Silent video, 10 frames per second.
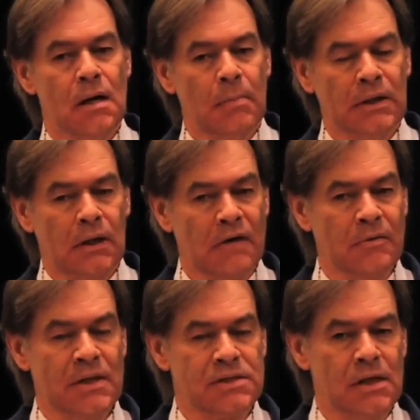But the
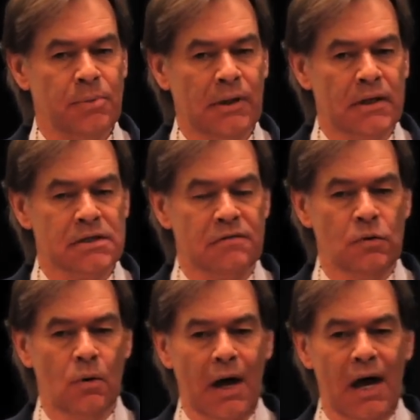government stipulates if
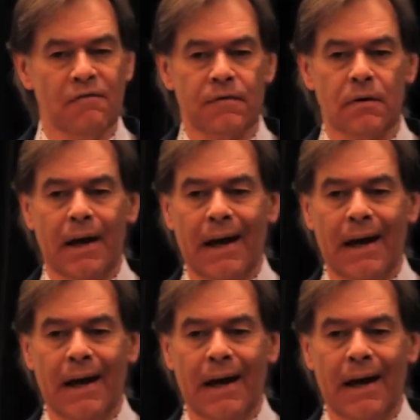you ever